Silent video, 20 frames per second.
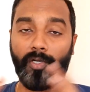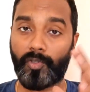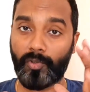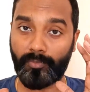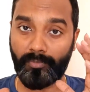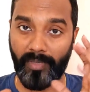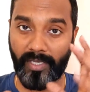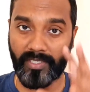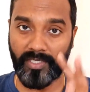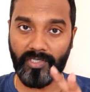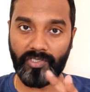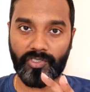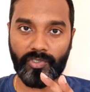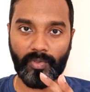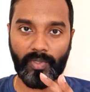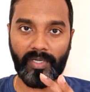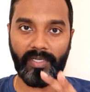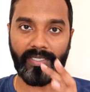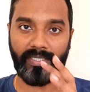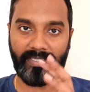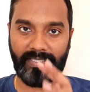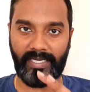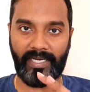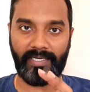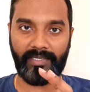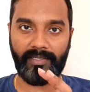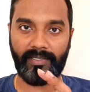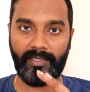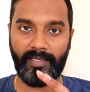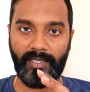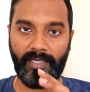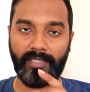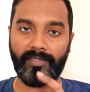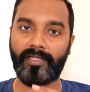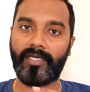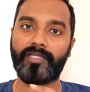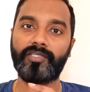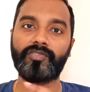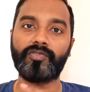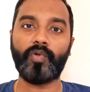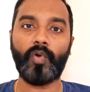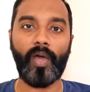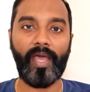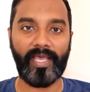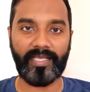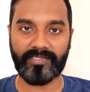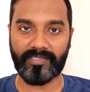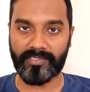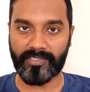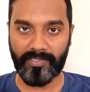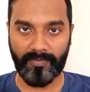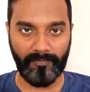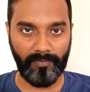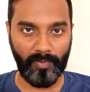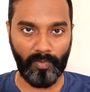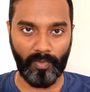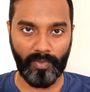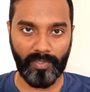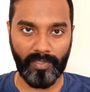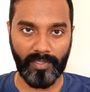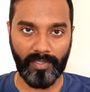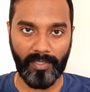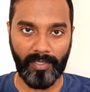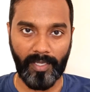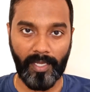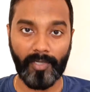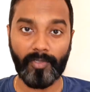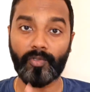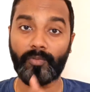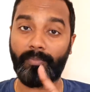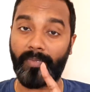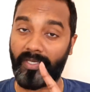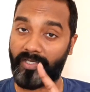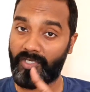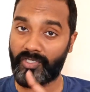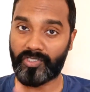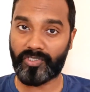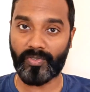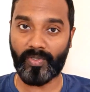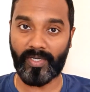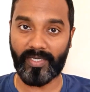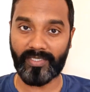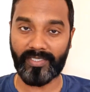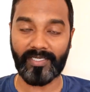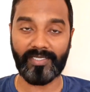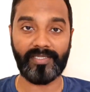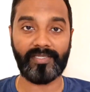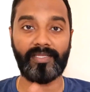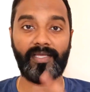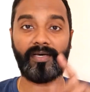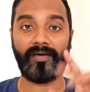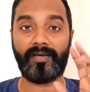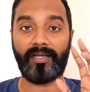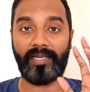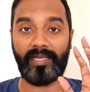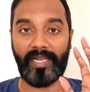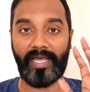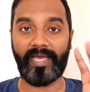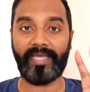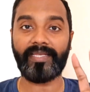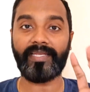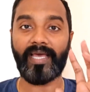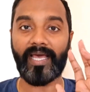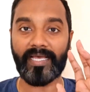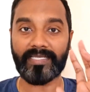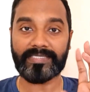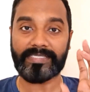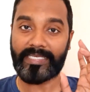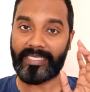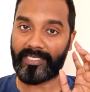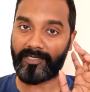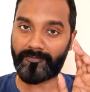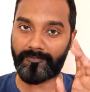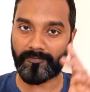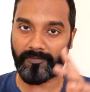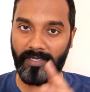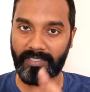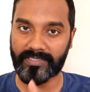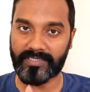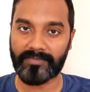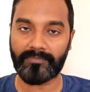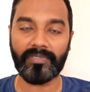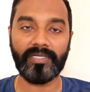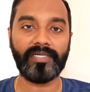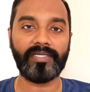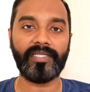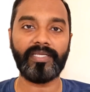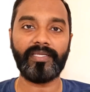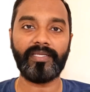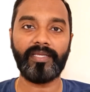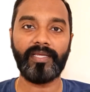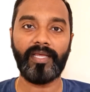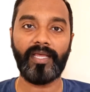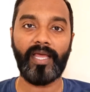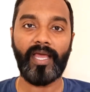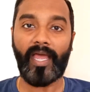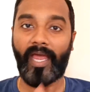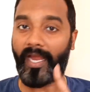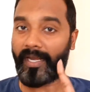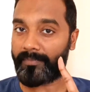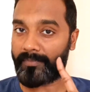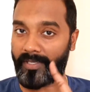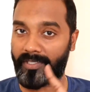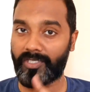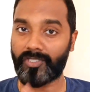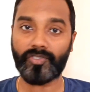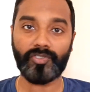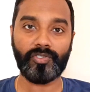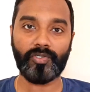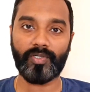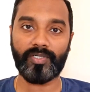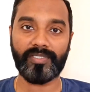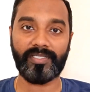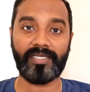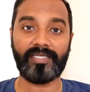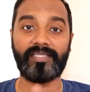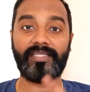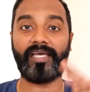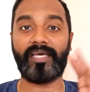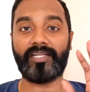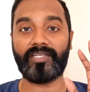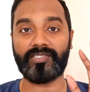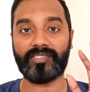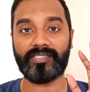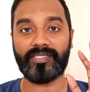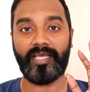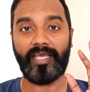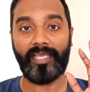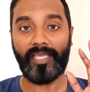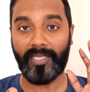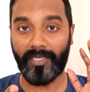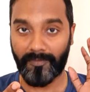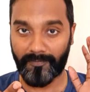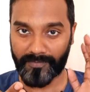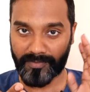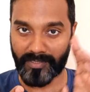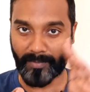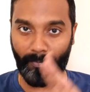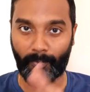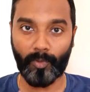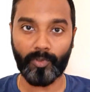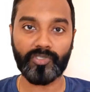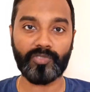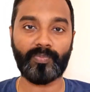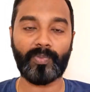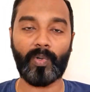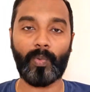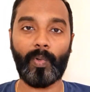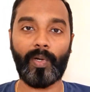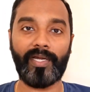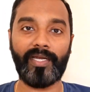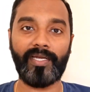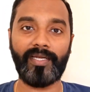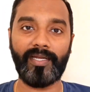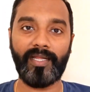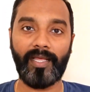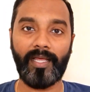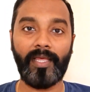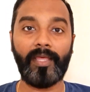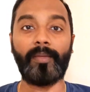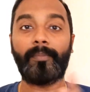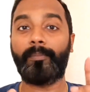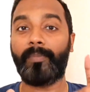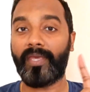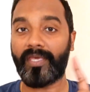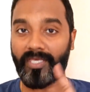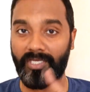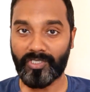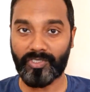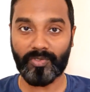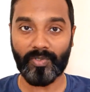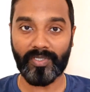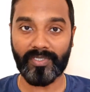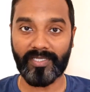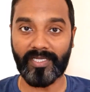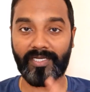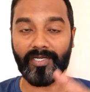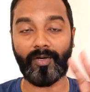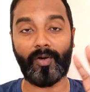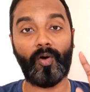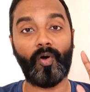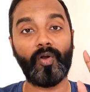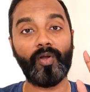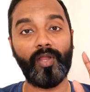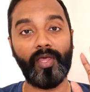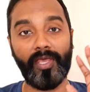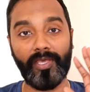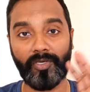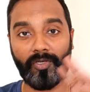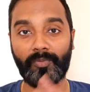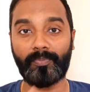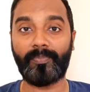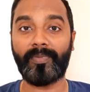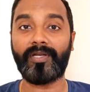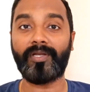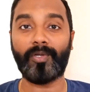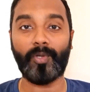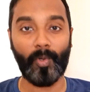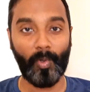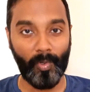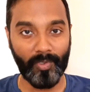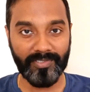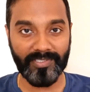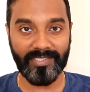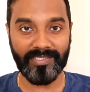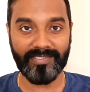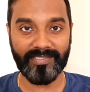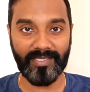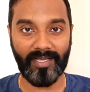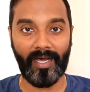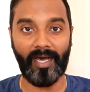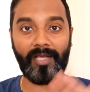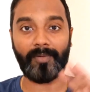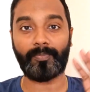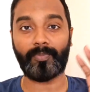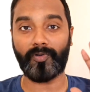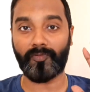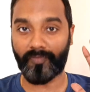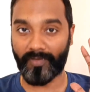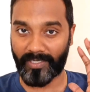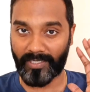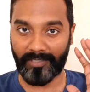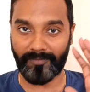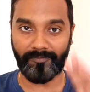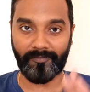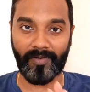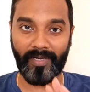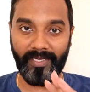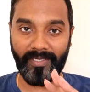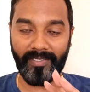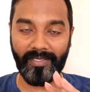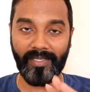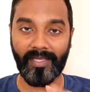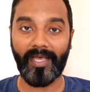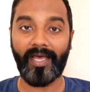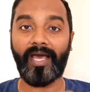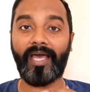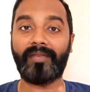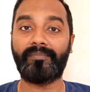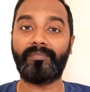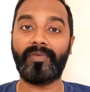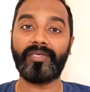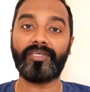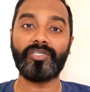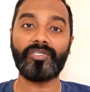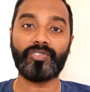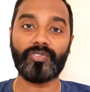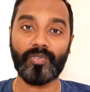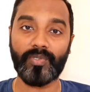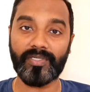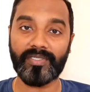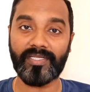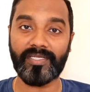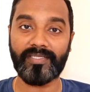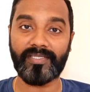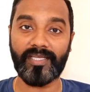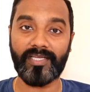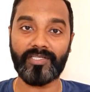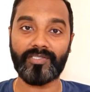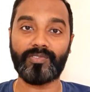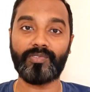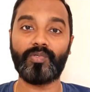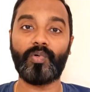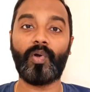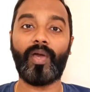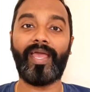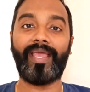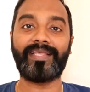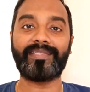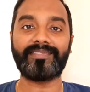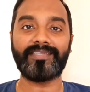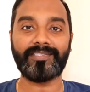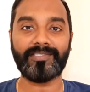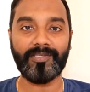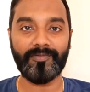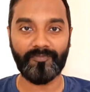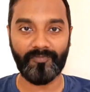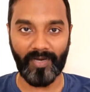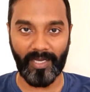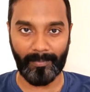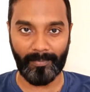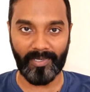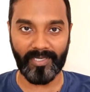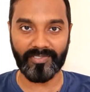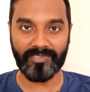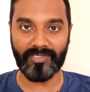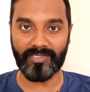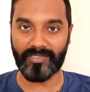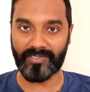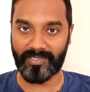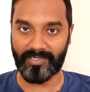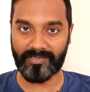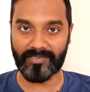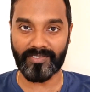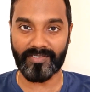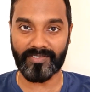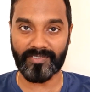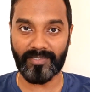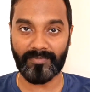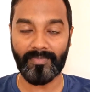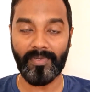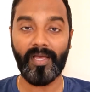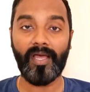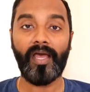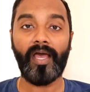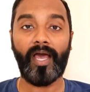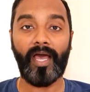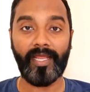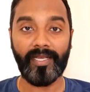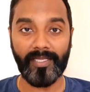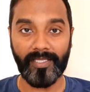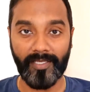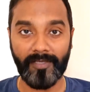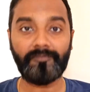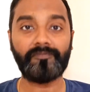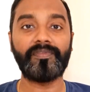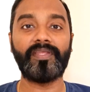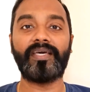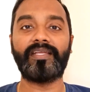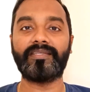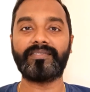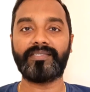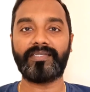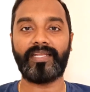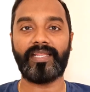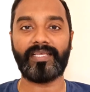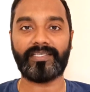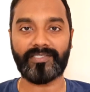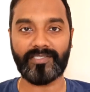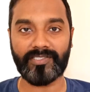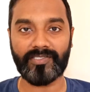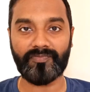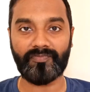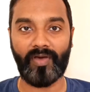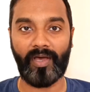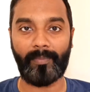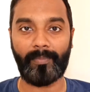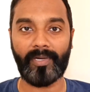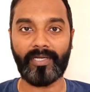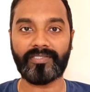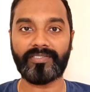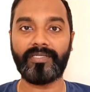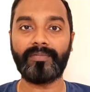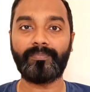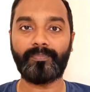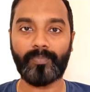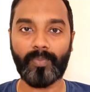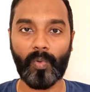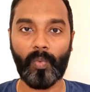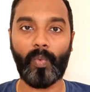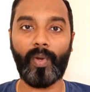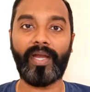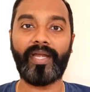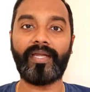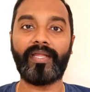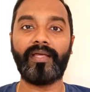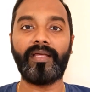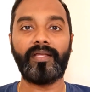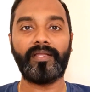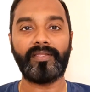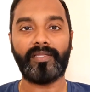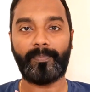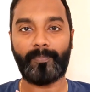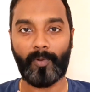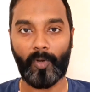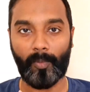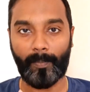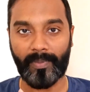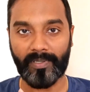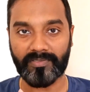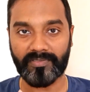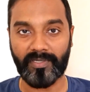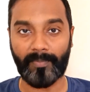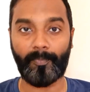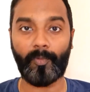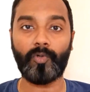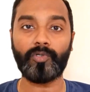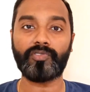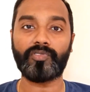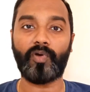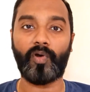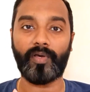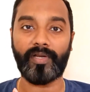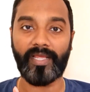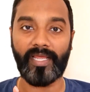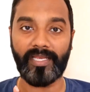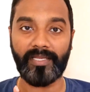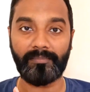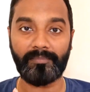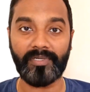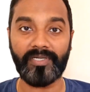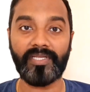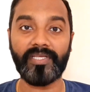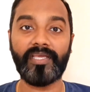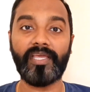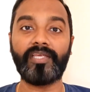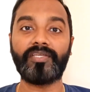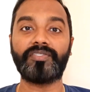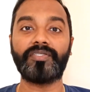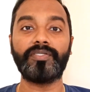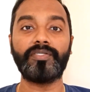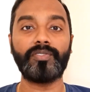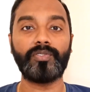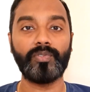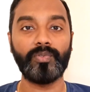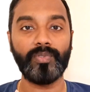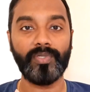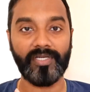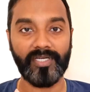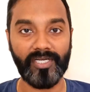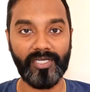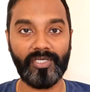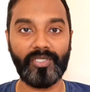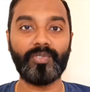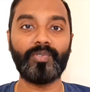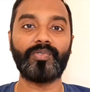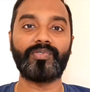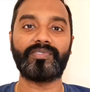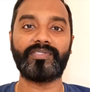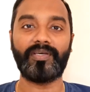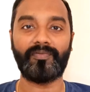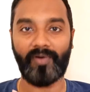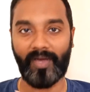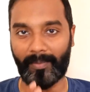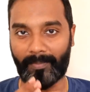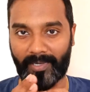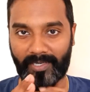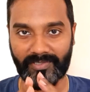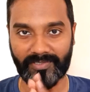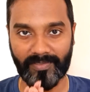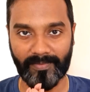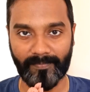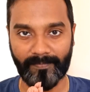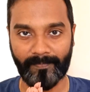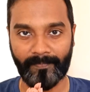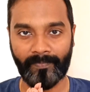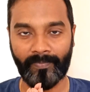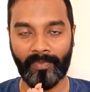to making sure that there is no excessive load, to making sure that the line has enough flexibility and making sure that there is enough supports provided, making sure that all equipment nozzles are perfectly fine and making sure that there is no excessive vibration in the system. And if there is an excessive vibration, provide the proper supports or any mitigation to reduce the vibration.